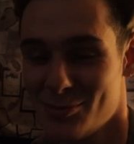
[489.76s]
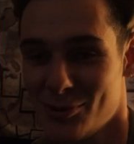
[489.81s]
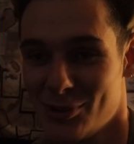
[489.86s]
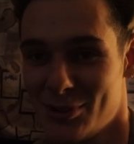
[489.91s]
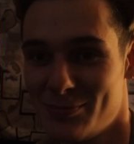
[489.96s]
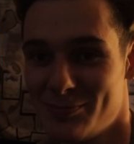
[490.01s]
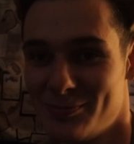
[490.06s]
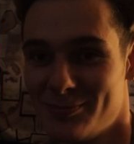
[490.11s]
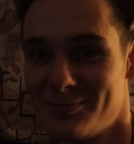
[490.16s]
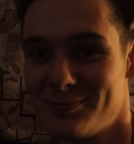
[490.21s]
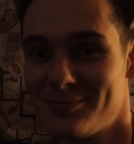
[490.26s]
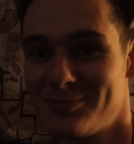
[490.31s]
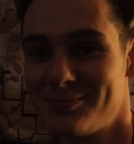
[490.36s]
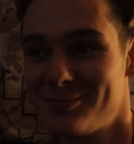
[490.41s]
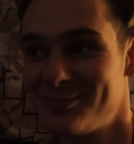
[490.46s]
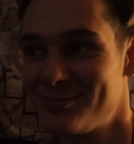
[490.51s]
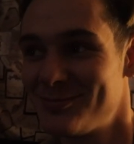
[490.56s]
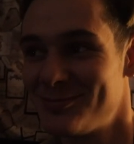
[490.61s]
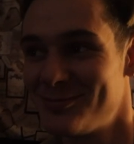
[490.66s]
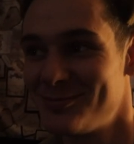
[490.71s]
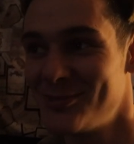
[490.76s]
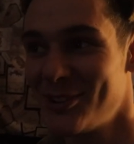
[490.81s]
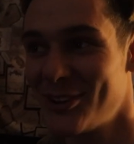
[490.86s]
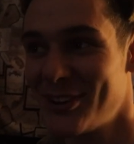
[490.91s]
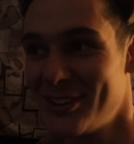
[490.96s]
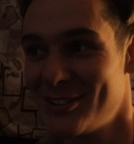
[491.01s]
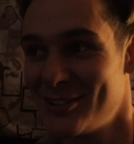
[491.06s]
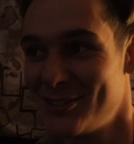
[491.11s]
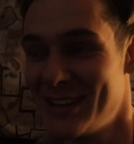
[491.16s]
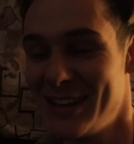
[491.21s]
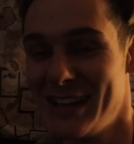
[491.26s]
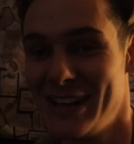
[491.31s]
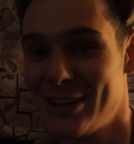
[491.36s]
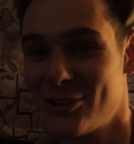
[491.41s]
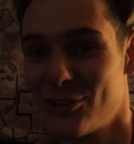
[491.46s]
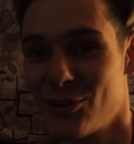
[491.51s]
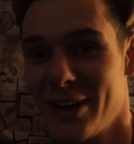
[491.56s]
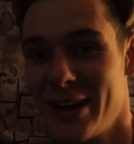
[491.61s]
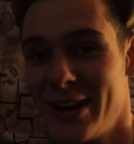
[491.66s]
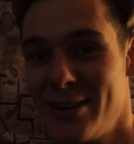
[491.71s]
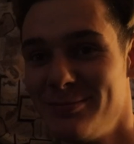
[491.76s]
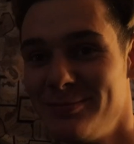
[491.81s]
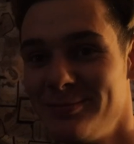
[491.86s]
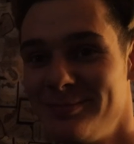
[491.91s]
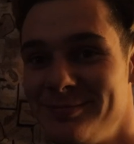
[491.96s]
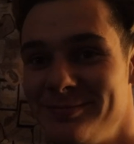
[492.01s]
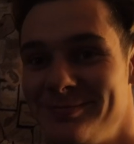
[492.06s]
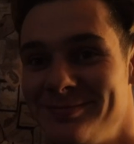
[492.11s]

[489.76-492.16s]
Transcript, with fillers: Bloody look, he's nearly crying.